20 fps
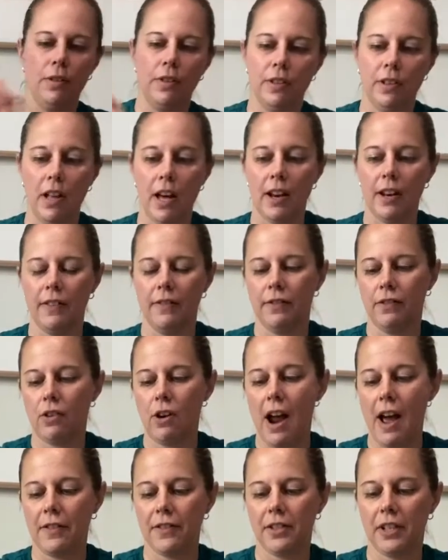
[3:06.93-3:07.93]
a lot of
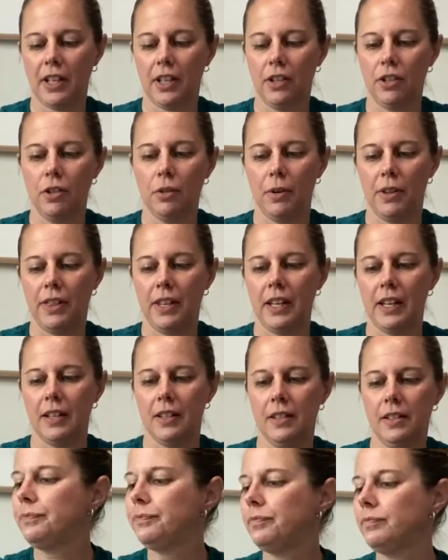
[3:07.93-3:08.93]
crafts you can do with
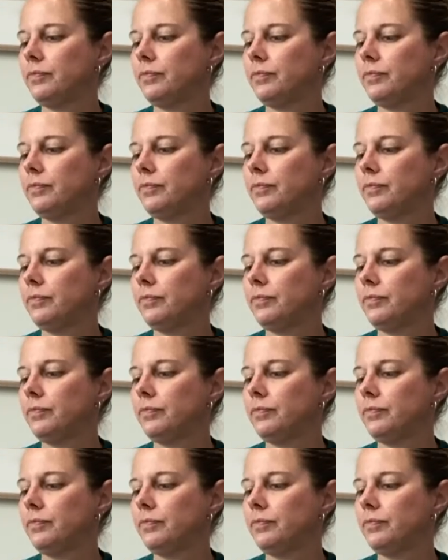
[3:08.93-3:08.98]
these.